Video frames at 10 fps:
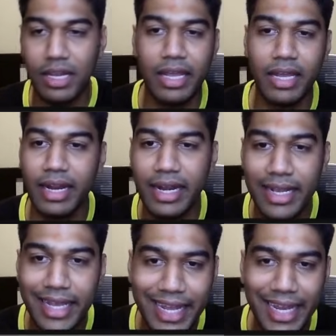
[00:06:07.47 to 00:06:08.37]
Like again, it
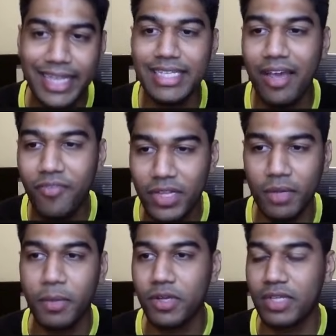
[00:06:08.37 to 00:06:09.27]
creates everything
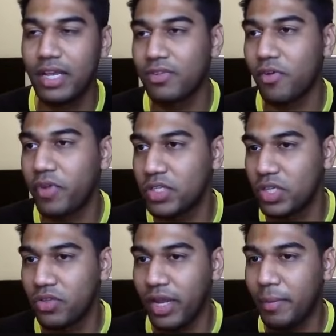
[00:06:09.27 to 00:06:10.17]
because again, Software
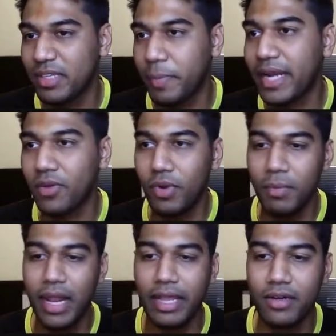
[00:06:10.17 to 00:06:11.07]
Engineer 3 I'm expecting will
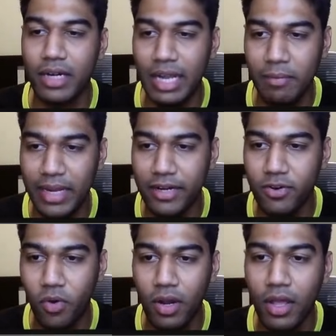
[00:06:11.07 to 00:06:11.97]
be like a team lead
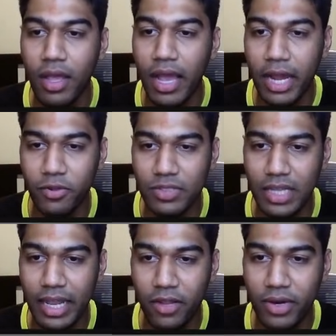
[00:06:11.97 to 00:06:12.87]
role. And you see
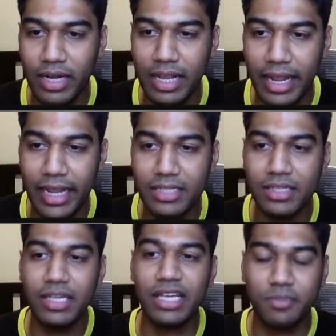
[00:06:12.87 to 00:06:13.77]
it creates
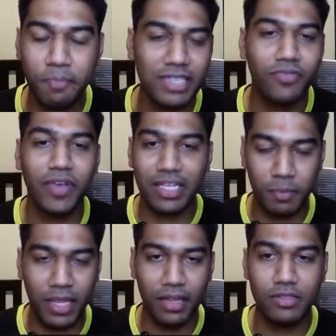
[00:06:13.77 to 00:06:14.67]
specific
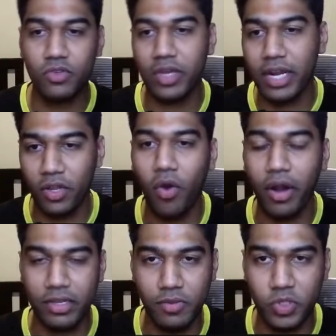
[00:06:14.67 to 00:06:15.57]
experience to get your
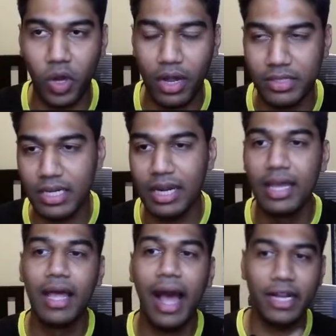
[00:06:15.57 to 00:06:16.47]
resume shortlisted.
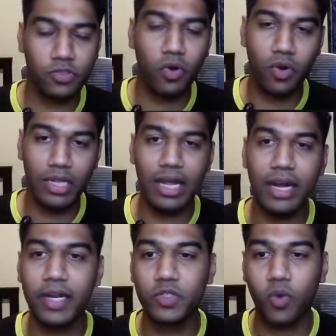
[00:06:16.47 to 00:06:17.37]
And it's not only that,
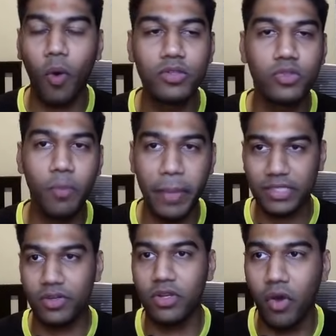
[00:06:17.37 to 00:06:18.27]
it's also
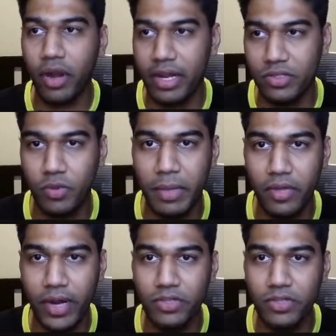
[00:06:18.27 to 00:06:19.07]
based on your resume, right?